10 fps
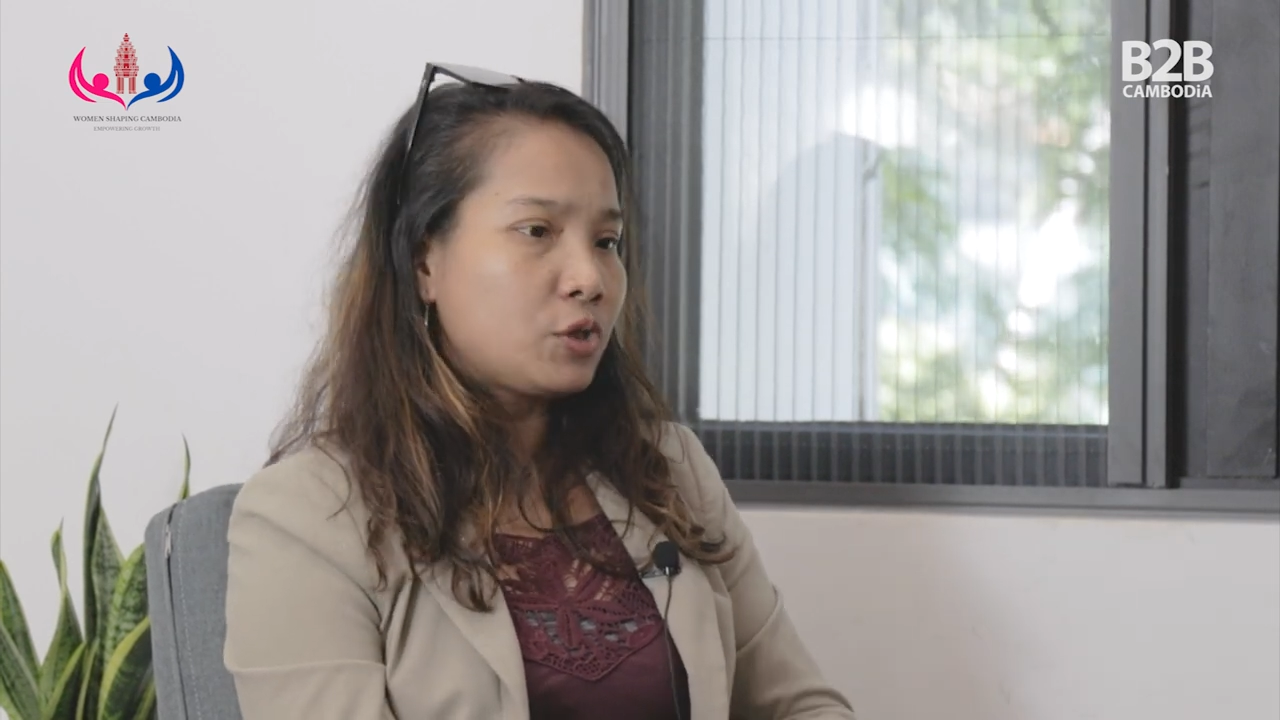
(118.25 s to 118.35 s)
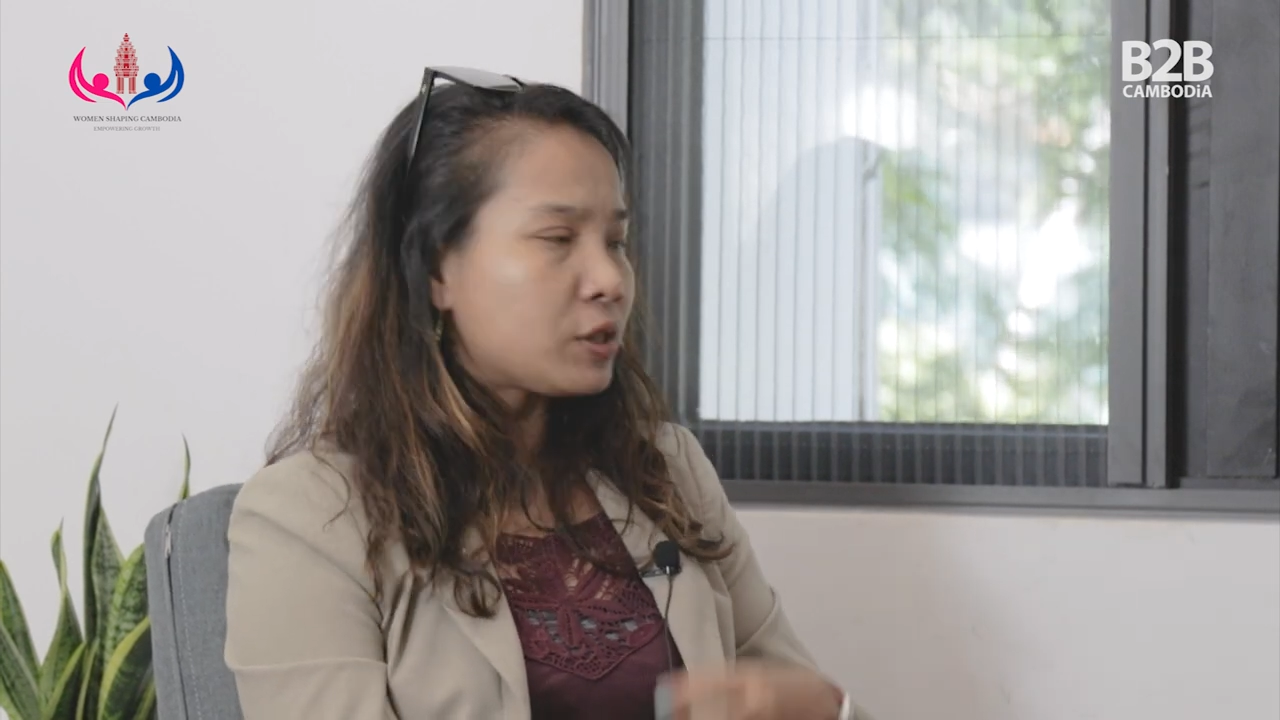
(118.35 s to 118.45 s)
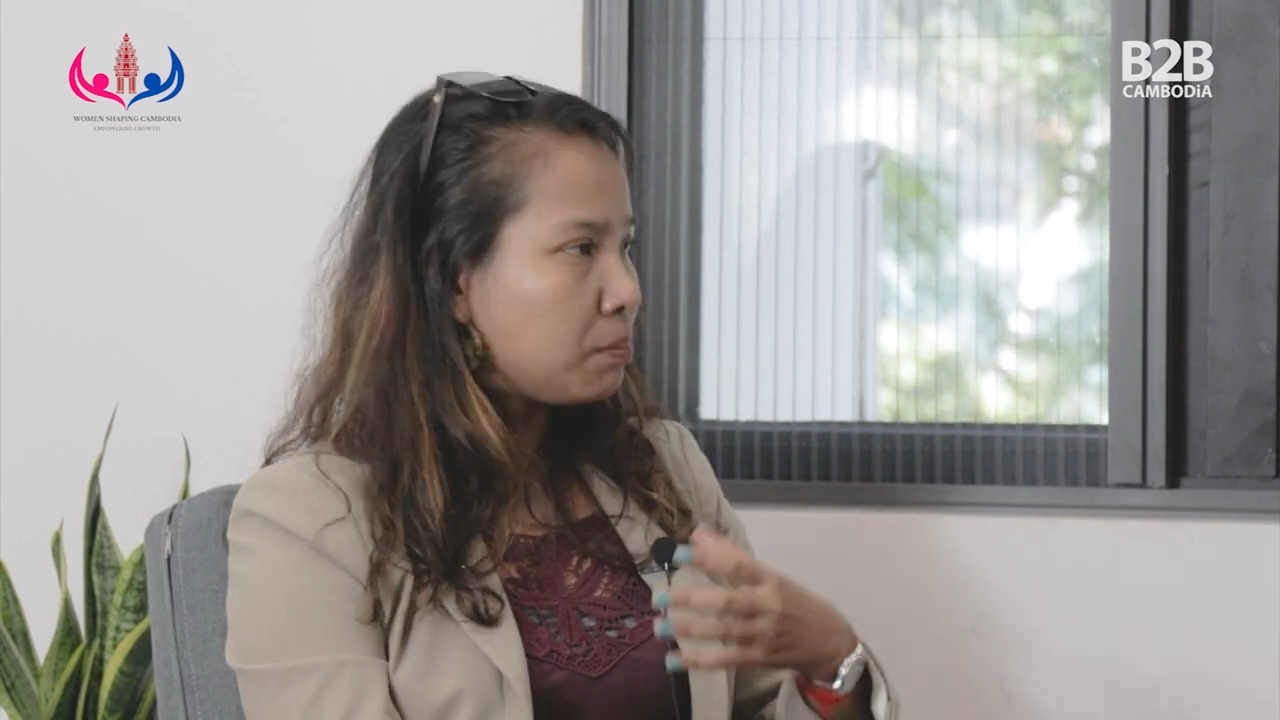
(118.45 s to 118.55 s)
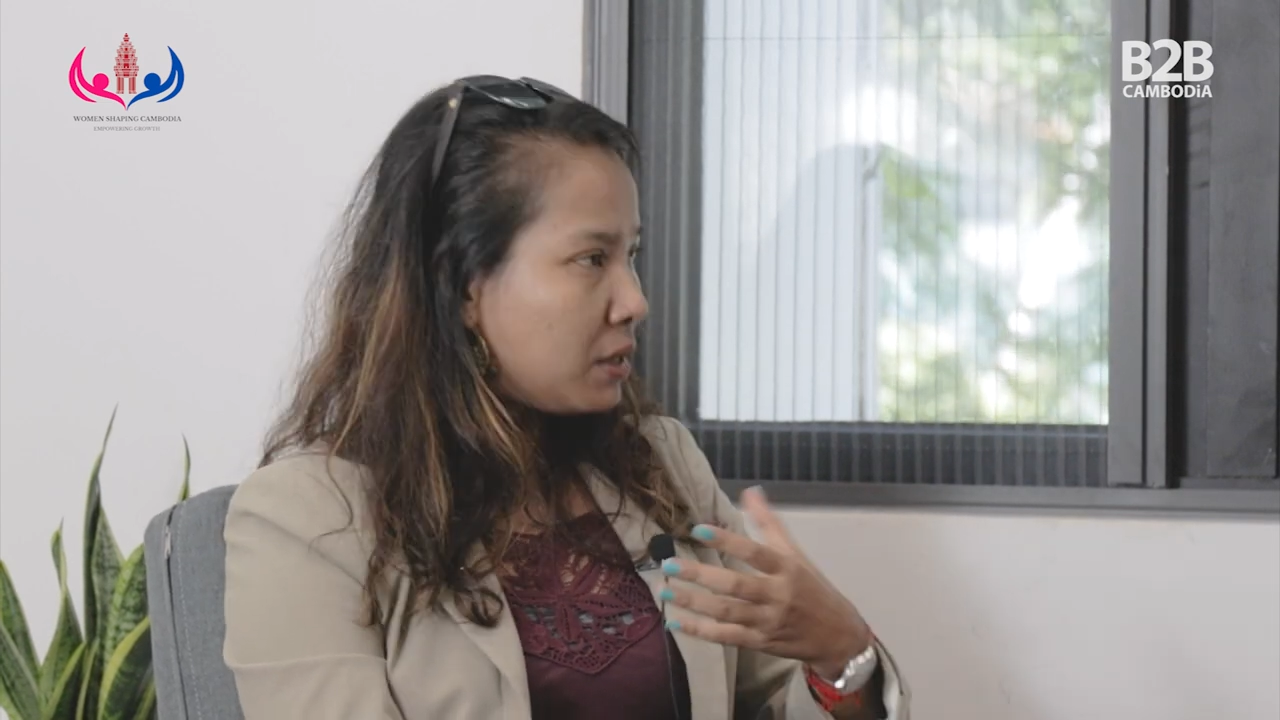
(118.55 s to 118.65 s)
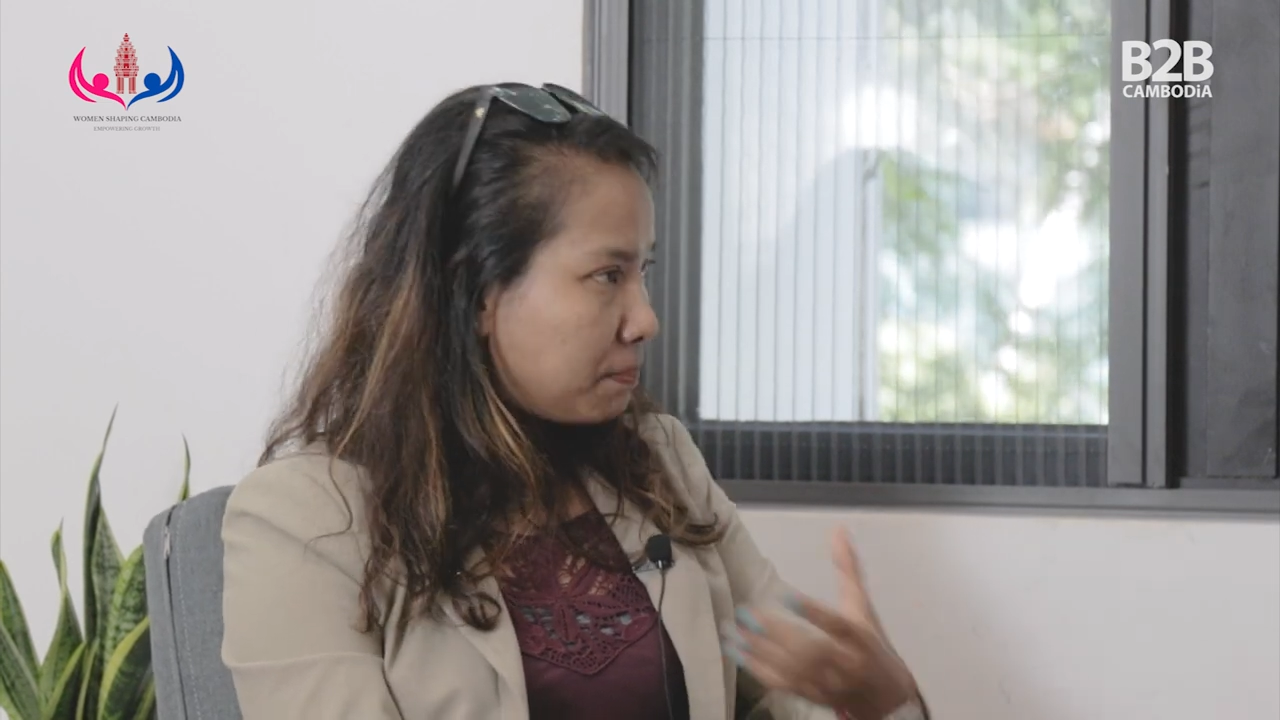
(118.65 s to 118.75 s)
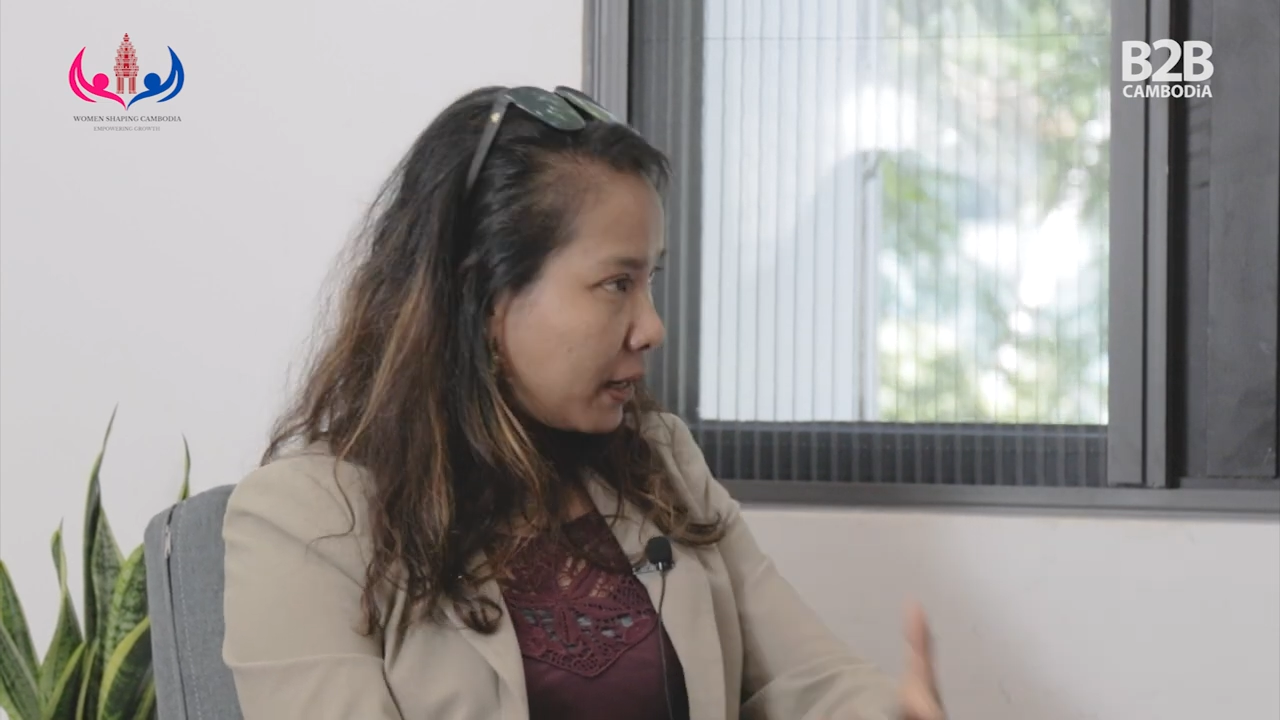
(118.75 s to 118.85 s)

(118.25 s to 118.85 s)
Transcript: just be